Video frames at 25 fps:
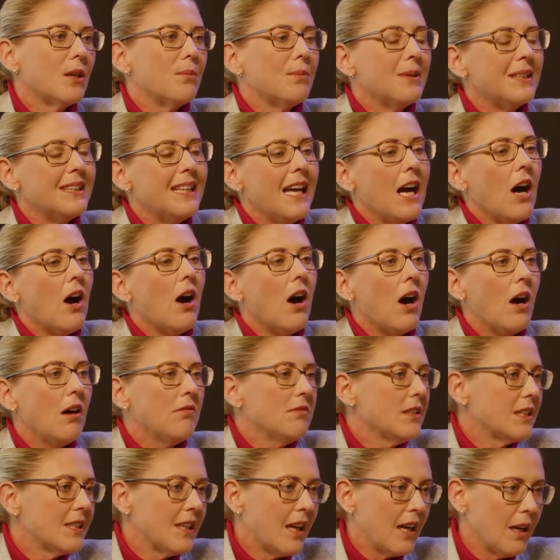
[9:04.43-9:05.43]
But there are
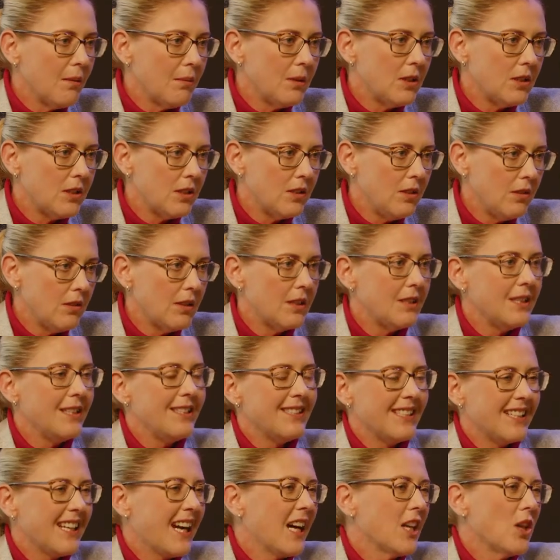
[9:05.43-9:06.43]
retirement
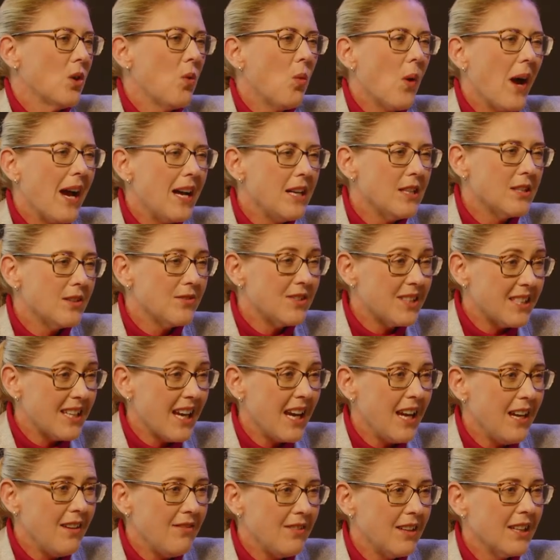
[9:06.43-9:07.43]
annuities and other ways of
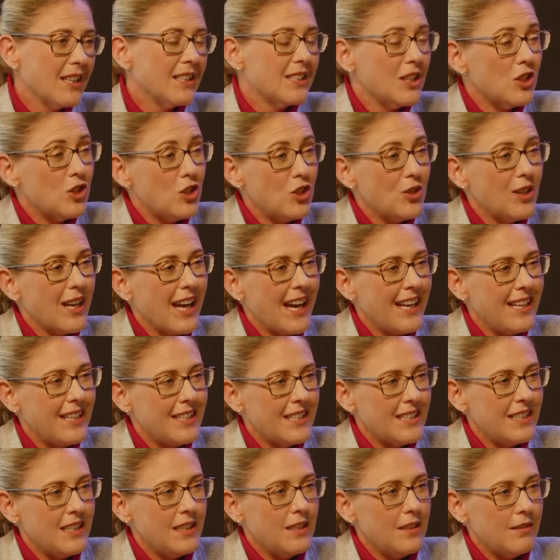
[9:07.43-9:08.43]
savings that you can,
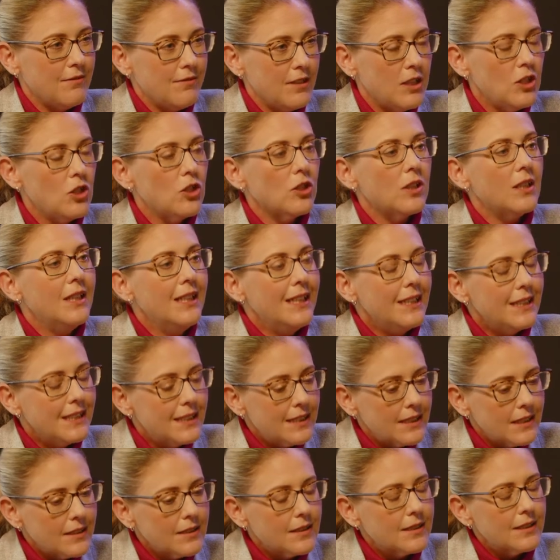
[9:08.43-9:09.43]
as an individual,
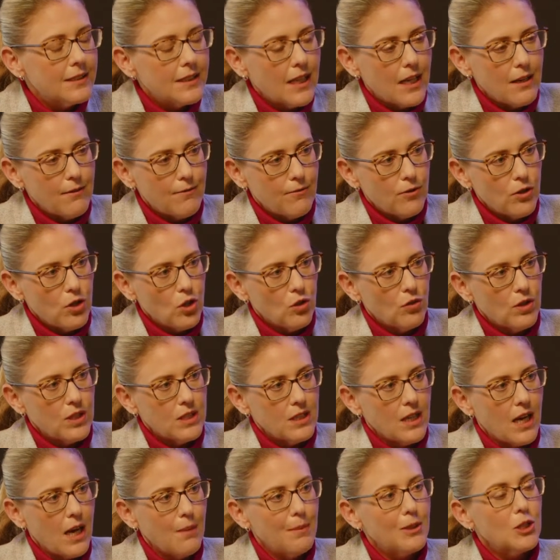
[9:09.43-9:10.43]
still save for your
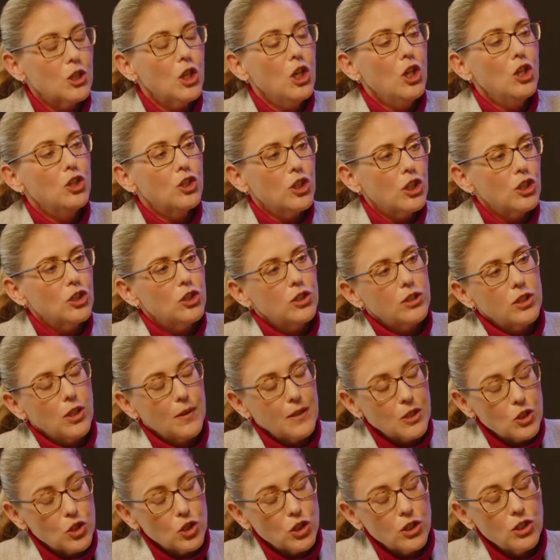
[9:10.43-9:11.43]
retirement. So
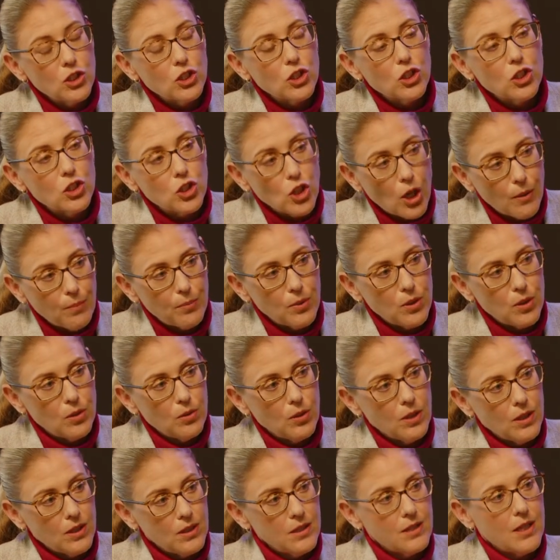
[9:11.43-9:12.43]
it shouldn't stop you
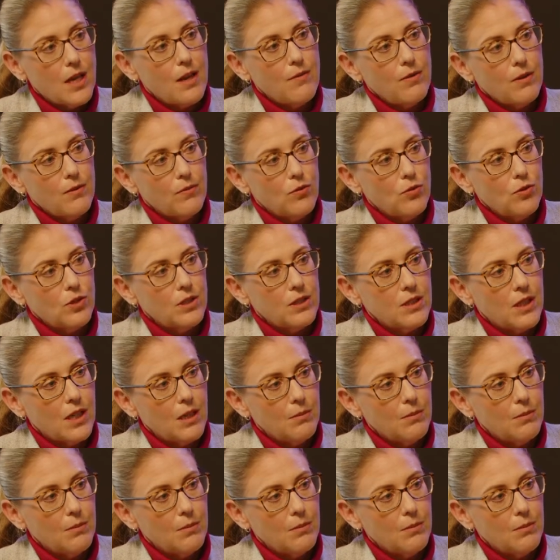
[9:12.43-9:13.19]
saving for retirement.